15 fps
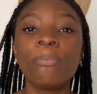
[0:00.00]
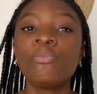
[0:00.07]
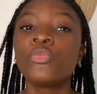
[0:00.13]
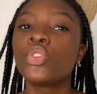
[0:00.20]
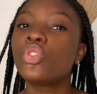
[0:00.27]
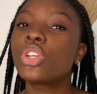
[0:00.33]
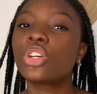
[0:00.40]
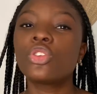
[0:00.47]
You
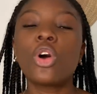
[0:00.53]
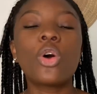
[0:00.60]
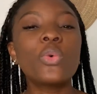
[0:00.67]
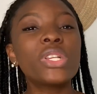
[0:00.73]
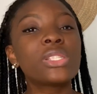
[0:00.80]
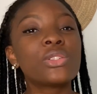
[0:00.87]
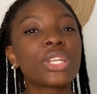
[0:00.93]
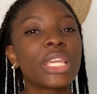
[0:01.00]
can always
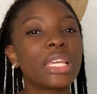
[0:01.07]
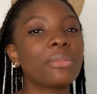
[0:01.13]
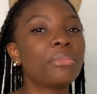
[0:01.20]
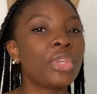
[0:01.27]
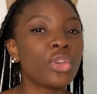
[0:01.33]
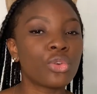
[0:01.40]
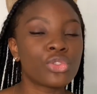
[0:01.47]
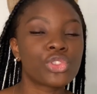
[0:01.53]
locate me
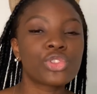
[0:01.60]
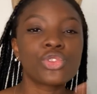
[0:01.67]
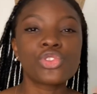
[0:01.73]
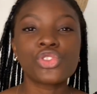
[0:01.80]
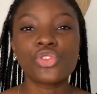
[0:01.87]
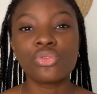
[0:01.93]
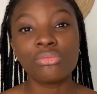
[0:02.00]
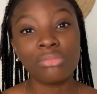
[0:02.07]
on
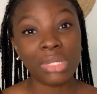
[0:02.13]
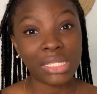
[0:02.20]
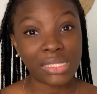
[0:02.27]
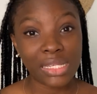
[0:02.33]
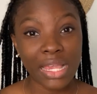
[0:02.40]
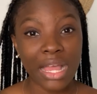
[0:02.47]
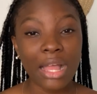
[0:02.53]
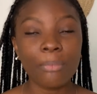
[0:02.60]
social
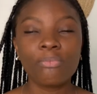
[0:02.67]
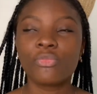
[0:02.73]
media.